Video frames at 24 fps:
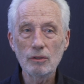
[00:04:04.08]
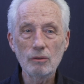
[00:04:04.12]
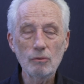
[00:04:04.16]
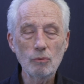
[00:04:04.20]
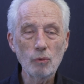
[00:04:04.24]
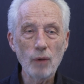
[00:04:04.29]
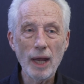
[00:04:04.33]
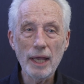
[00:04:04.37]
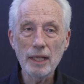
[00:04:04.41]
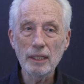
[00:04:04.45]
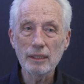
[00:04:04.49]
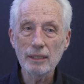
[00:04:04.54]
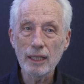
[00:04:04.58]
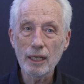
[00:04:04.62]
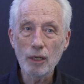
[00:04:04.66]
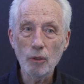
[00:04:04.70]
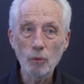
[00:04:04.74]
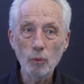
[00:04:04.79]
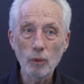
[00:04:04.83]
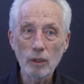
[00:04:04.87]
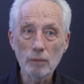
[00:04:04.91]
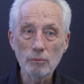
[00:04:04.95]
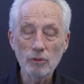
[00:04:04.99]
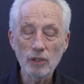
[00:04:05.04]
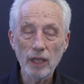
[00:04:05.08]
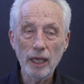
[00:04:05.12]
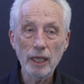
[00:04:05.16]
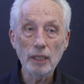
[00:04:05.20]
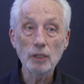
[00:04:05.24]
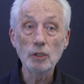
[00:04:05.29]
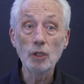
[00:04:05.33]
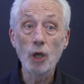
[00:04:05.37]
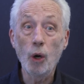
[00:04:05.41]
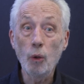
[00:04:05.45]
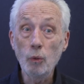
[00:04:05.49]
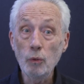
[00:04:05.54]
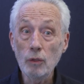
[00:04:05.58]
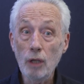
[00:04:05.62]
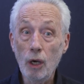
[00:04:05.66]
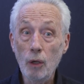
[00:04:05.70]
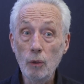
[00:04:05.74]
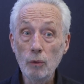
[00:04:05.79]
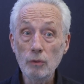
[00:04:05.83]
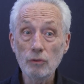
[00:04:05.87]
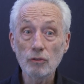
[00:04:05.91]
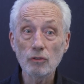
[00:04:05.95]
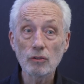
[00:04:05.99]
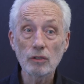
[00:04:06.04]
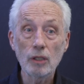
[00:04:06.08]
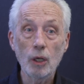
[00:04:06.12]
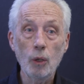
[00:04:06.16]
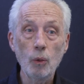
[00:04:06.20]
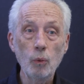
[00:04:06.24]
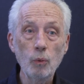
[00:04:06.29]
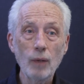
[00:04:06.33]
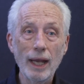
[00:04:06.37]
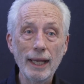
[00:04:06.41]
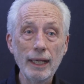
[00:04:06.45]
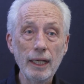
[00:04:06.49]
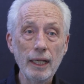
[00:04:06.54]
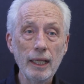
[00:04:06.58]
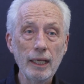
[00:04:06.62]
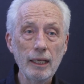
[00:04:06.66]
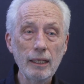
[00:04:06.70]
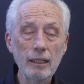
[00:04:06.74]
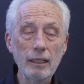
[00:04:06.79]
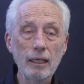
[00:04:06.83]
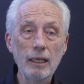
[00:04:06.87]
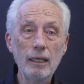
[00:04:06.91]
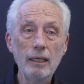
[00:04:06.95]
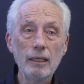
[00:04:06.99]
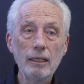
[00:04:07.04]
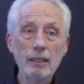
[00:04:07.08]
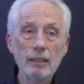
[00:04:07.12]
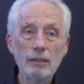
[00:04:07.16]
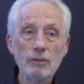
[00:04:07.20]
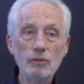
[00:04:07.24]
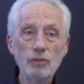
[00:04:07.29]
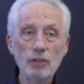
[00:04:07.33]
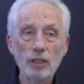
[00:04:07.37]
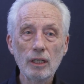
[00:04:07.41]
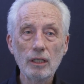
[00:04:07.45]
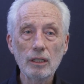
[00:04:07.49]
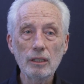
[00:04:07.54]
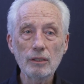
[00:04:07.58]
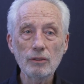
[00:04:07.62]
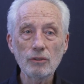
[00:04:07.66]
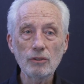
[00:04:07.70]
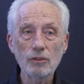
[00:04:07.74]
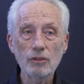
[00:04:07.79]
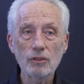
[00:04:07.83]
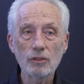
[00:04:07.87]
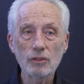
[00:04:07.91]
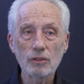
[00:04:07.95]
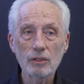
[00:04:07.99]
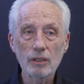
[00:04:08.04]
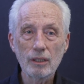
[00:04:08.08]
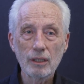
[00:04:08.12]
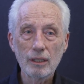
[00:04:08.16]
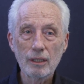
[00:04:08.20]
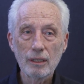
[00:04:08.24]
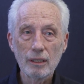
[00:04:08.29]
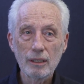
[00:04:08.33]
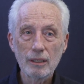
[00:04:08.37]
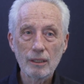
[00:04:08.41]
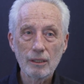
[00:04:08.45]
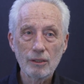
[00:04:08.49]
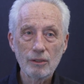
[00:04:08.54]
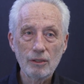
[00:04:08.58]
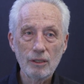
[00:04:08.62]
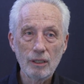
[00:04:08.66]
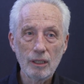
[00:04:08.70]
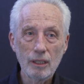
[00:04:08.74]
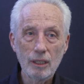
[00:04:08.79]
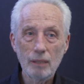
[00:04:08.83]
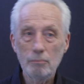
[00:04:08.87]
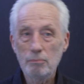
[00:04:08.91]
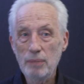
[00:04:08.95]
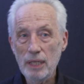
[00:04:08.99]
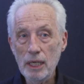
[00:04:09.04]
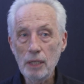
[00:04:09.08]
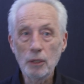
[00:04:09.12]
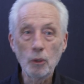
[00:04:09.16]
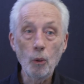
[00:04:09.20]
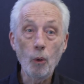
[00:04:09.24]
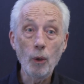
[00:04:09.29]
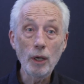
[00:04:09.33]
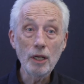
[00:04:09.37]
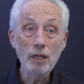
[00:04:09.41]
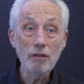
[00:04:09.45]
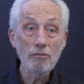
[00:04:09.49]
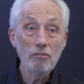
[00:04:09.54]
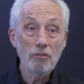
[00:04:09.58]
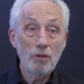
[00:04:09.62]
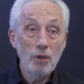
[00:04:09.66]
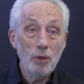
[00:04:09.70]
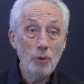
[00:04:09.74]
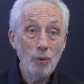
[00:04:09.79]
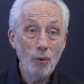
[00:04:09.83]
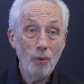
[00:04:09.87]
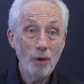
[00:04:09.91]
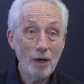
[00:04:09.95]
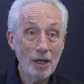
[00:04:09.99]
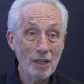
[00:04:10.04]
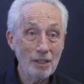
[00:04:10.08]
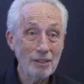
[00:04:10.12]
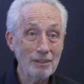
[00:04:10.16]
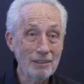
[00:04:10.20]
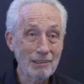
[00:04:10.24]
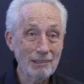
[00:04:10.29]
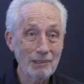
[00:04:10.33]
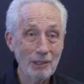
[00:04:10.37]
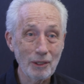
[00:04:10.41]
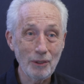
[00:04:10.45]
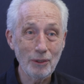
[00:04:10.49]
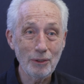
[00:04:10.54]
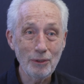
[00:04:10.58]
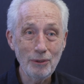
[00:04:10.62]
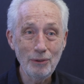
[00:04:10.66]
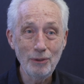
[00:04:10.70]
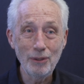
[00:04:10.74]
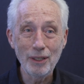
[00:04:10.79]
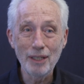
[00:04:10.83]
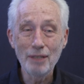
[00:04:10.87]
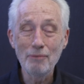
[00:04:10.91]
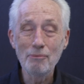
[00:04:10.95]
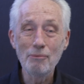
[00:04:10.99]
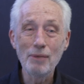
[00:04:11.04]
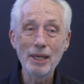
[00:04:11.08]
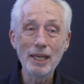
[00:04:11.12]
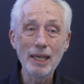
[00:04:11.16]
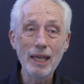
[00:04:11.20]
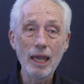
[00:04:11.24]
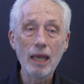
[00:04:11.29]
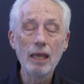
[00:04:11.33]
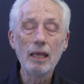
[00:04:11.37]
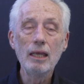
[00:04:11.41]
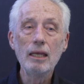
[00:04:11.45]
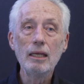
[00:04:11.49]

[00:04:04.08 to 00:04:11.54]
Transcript: write down what I'm saying. No notes, no writing. Just be annoyed if you want to at me.